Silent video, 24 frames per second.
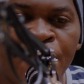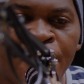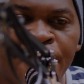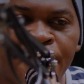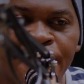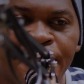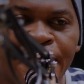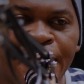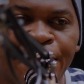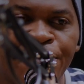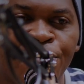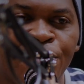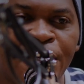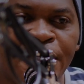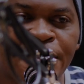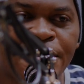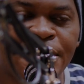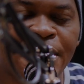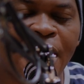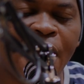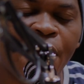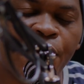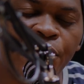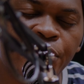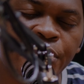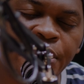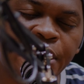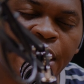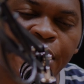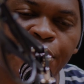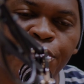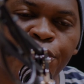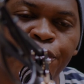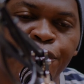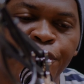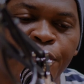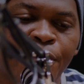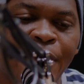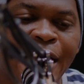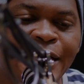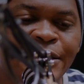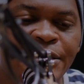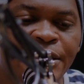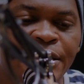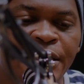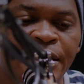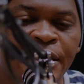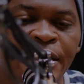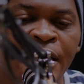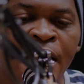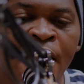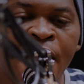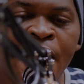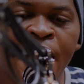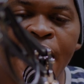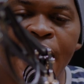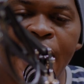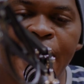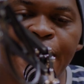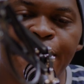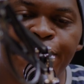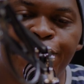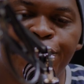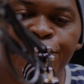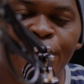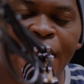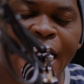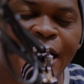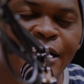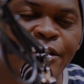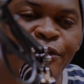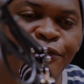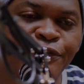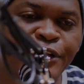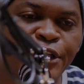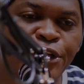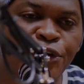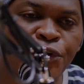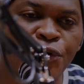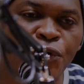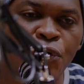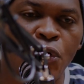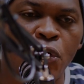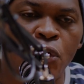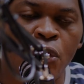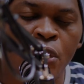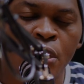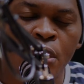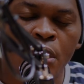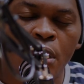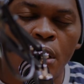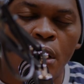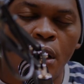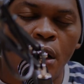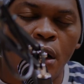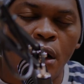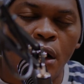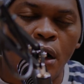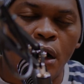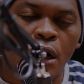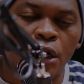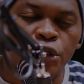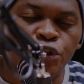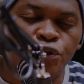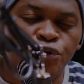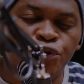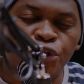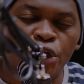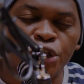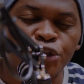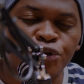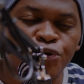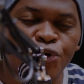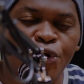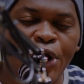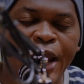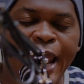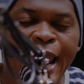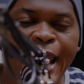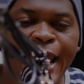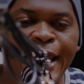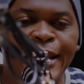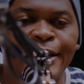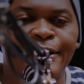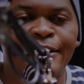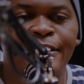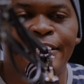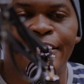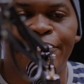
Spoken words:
they're gonna sound. Thank you for watching, and if you like the video, just go ahead, give